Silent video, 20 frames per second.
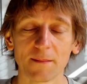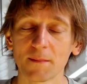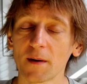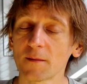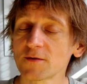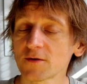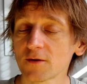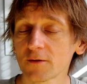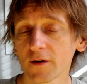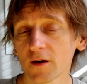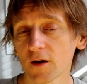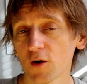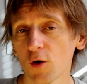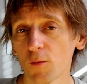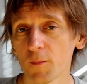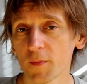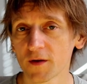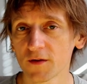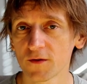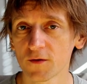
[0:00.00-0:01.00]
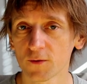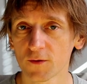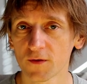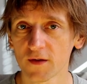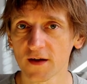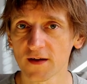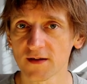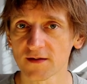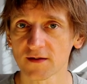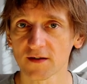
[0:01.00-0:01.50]
I'm absolutely open to
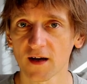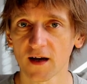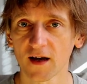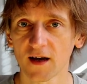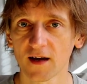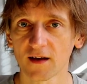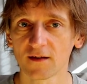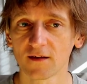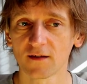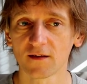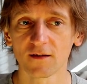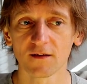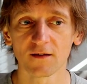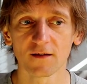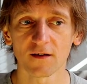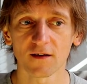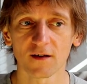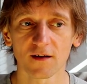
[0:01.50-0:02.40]
this. And,